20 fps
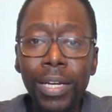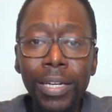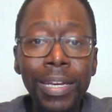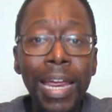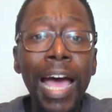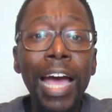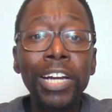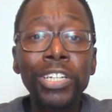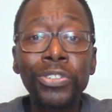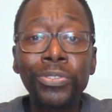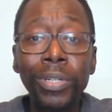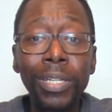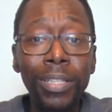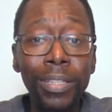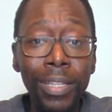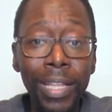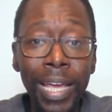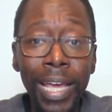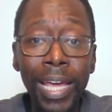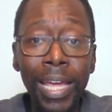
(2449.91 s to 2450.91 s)

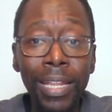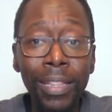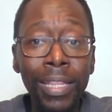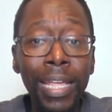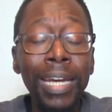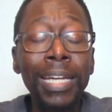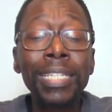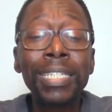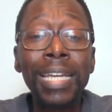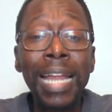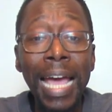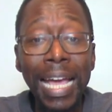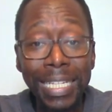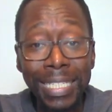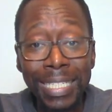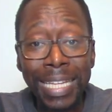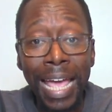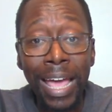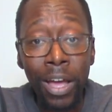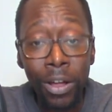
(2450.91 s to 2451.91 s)
doctrine that is not
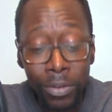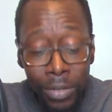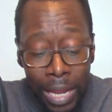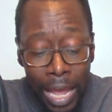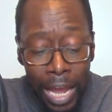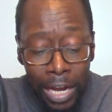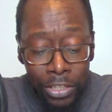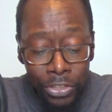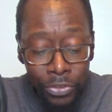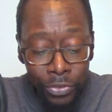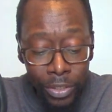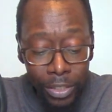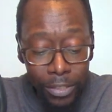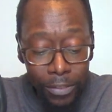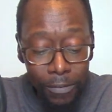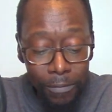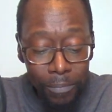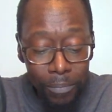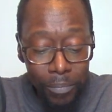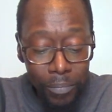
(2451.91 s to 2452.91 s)
sound doctrine.